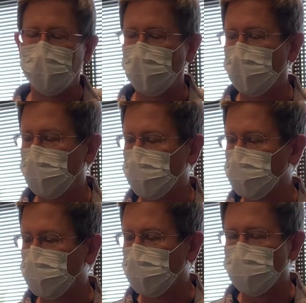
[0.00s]
are
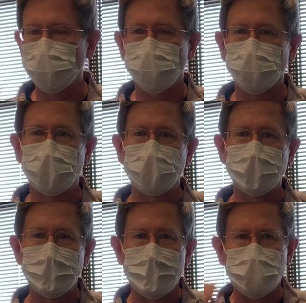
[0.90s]
exposed to it.
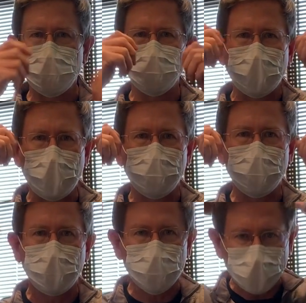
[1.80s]

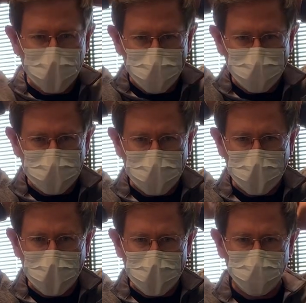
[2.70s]
Sometimes these will have a
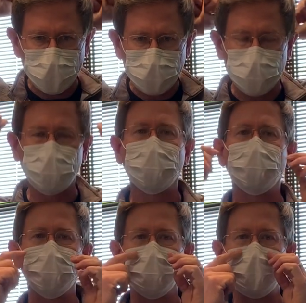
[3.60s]
tie, which
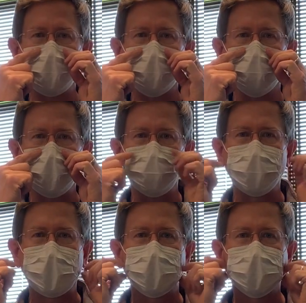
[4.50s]
will be a little bit
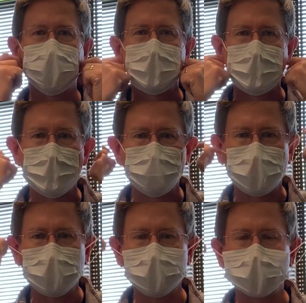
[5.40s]
better,
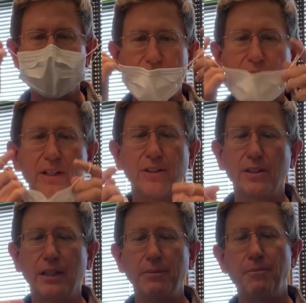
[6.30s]
but these are very
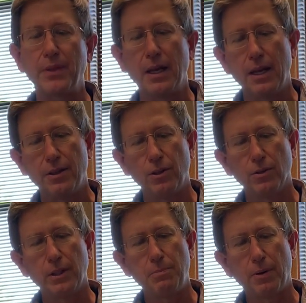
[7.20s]
good. The
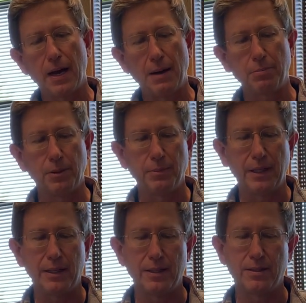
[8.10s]
only problem
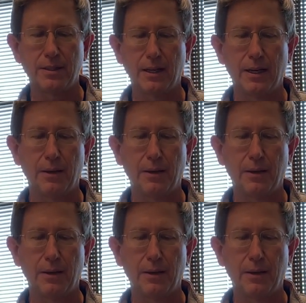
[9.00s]
is